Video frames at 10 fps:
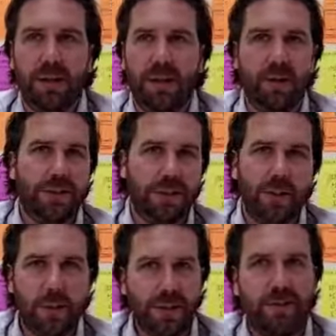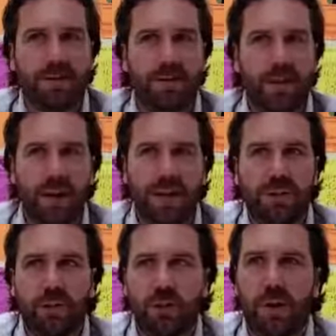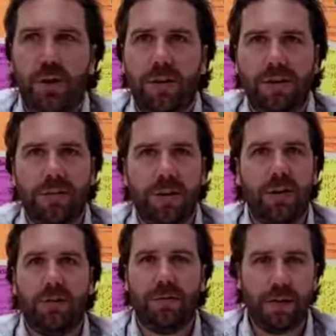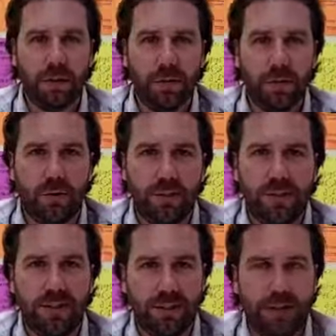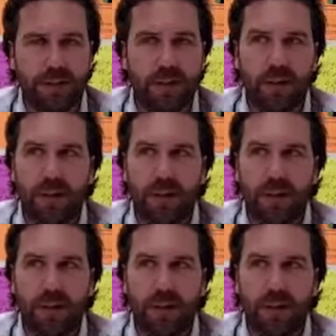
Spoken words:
They've been doing the online tutorials, they've done all the free code courses, etc.